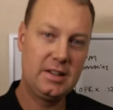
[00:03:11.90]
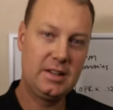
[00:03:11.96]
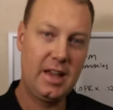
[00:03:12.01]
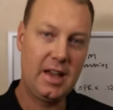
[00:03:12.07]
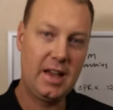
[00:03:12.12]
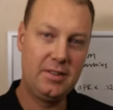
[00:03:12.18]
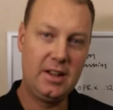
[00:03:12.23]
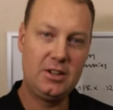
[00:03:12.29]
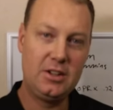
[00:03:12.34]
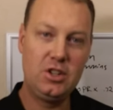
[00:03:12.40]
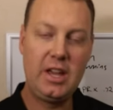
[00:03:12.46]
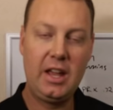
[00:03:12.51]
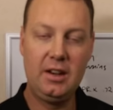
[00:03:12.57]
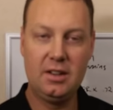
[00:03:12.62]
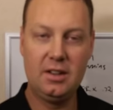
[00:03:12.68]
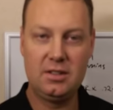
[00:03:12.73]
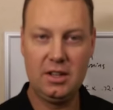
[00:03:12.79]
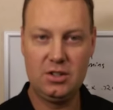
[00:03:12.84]
to have an
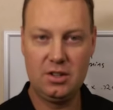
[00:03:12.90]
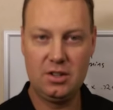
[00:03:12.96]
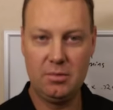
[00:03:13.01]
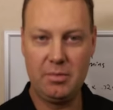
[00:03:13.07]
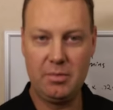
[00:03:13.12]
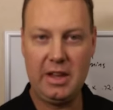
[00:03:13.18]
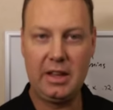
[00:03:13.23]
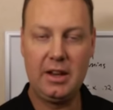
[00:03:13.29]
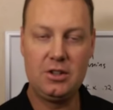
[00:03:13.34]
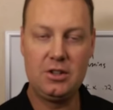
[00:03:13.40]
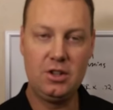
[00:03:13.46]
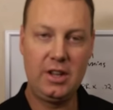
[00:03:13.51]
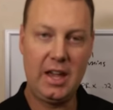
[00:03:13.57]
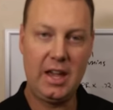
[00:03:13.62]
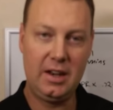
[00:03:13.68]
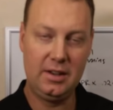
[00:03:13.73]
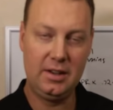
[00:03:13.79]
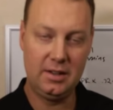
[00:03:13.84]
educated decision and make an
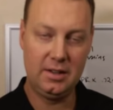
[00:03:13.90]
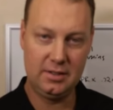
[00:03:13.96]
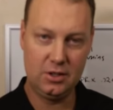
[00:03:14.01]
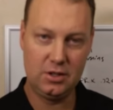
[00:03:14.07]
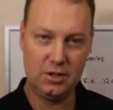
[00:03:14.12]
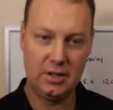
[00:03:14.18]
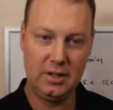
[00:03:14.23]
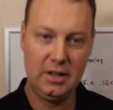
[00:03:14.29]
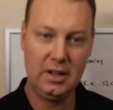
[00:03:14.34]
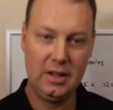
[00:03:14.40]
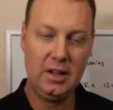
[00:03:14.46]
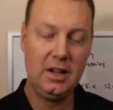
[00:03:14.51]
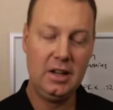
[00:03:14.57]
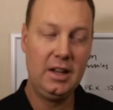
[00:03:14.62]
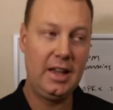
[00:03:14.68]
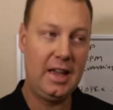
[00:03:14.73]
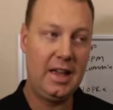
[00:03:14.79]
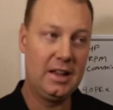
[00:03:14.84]
educated decision
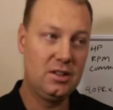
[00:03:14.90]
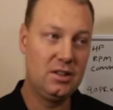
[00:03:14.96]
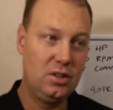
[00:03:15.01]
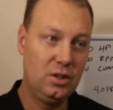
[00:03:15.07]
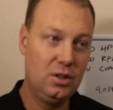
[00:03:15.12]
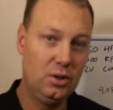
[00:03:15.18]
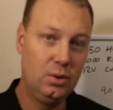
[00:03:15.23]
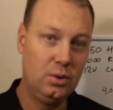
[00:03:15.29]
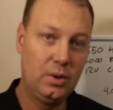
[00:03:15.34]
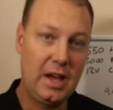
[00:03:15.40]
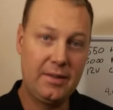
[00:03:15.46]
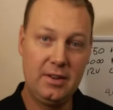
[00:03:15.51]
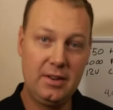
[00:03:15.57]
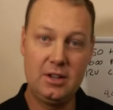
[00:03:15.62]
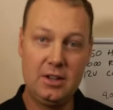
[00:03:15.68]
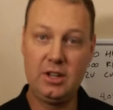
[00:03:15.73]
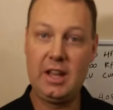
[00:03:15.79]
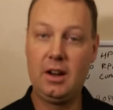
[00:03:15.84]
and to
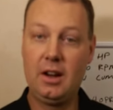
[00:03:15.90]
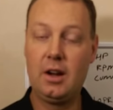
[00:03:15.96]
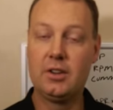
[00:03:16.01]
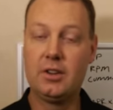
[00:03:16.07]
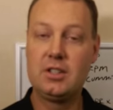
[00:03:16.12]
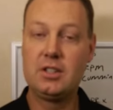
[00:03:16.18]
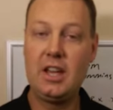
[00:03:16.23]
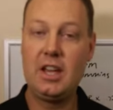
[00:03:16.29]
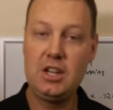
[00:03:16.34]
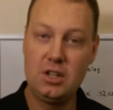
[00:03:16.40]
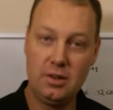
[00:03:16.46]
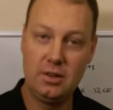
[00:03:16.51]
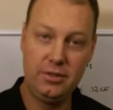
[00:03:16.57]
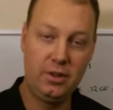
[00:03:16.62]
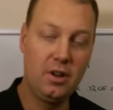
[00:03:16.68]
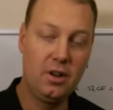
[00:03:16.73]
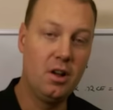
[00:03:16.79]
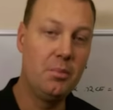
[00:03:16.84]
have an educated conversation
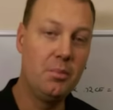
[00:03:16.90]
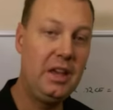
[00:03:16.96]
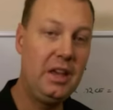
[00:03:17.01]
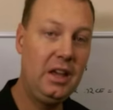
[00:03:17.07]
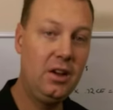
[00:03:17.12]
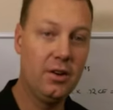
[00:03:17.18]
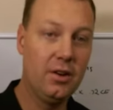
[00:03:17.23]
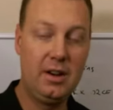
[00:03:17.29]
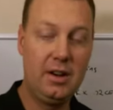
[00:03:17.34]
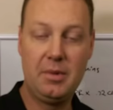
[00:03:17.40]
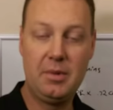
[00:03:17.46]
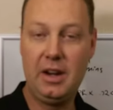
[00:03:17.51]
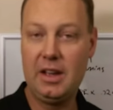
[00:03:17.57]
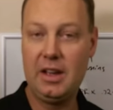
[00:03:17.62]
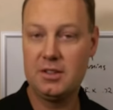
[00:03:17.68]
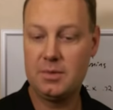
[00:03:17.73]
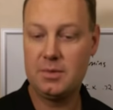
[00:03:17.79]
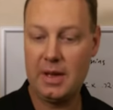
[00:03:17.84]
if you call me or
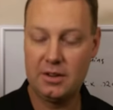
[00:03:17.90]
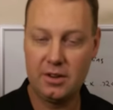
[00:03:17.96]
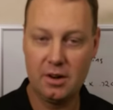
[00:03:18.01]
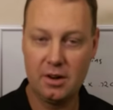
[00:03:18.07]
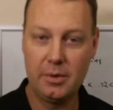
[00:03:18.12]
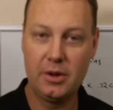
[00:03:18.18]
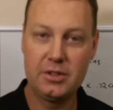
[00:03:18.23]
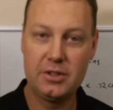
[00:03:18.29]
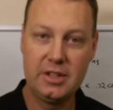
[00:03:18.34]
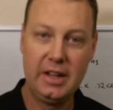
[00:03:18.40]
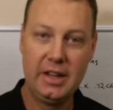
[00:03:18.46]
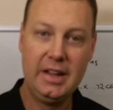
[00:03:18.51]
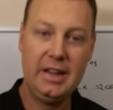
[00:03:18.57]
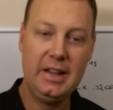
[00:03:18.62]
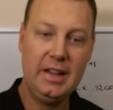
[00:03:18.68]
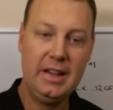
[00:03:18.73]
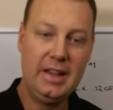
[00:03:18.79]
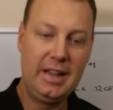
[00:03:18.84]
anybody else, turbos.
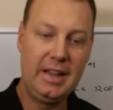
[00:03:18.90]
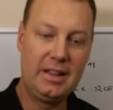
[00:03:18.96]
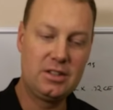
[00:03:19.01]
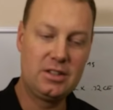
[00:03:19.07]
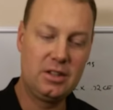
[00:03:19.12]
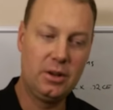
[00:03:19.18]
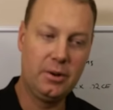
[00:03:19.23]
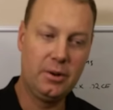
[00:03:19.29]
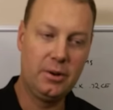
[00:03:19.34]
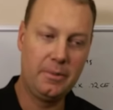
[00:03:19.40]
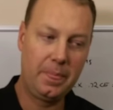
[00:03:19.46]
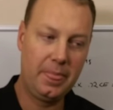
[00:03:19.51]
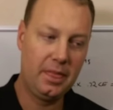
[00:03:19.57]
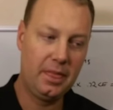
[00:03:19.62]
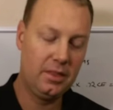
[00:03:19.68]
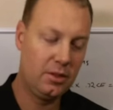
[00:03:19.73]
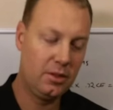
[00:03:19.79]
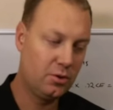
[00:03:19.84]
And so
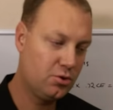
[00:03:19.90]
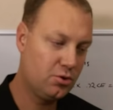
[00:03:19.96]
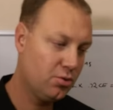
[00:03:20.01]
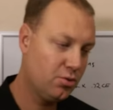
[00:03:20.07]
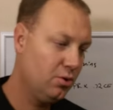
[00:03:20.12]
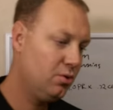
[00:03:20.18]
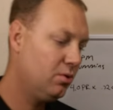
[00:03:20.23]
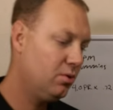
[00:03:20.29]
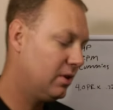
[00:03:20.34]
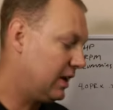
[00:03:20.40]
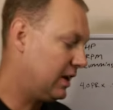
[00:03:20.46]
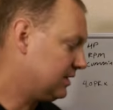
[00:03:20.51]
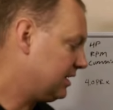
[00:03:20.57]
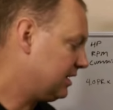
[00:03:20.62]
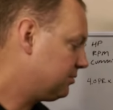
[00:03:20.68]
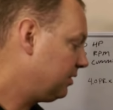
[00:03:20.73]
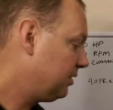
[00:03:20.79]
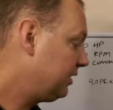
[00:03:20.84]
the true, as
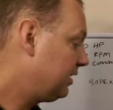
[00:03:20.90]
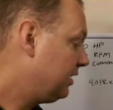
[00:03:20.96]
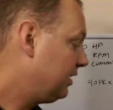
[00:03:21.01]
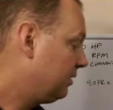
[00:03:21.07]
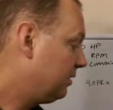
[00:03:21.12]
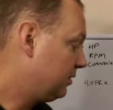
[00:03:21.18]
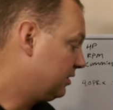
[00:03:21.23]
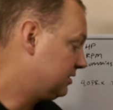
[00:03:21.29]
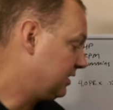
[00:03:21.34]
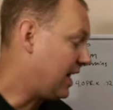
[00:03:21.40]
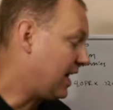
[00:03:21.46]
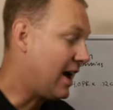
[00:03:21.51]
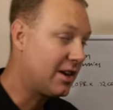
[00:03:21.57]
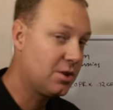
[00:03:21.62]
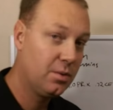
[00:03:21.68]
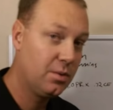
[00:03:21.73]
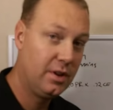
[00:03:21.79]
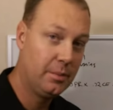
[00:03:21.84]
I was running the numbers, the
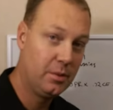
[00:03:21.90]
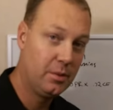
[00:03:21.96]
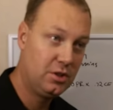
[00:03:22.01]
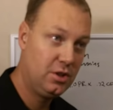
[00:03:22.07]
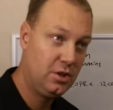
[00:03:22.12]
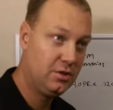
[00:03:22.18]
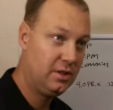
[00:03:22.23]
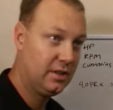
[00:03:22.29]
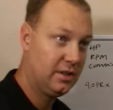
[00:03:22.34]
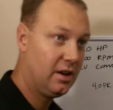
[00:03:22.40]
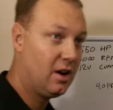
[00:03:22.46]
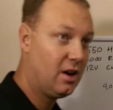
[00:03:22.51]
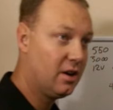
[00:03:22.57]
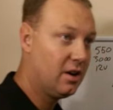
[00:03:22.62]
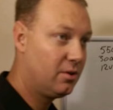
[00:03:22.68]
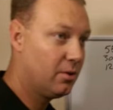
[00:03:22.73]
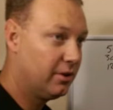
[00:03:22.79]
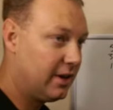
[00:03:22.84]
actual numbers using the
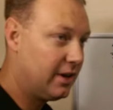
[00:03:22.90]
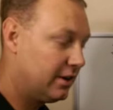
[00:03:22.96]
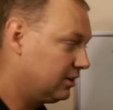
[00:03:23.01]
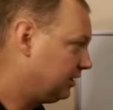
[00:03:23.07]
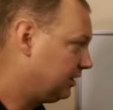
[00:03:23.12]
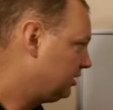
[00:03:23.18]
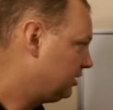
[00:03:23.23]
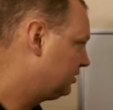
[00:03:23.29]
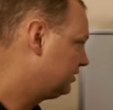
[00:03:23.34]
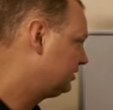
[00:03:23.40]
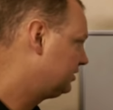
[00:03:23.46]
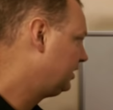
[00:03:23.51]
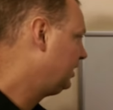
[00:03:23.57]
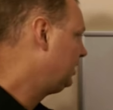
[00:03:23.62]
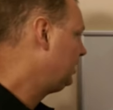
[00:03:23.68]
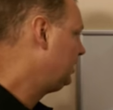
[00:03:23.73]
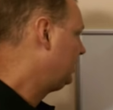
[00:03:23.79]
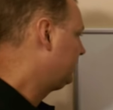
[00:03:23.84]
hardcore calculations,
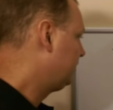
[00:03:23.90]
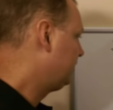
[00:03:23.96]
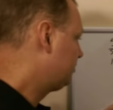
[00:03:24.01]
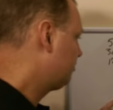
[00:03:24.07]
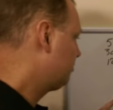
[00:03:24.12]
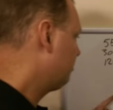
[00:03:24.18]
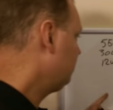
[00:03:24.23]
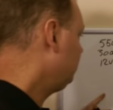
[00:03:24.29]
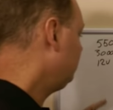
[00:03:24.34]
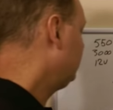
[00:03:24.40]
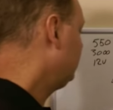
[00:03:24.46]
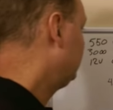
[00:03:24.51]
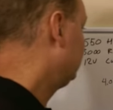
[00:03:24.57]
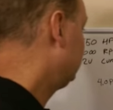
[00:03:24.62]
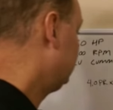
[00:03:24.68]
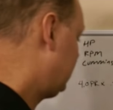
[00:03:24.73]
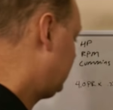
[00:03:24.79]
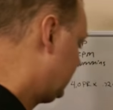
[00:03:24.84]
the true
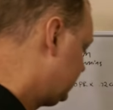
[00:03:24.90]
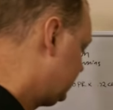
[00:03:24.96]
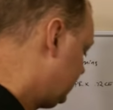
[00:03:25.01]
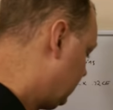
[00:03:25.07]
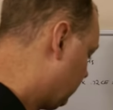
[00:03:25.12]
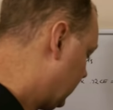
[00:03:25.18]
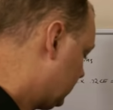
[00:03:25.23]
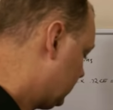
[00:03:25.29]
density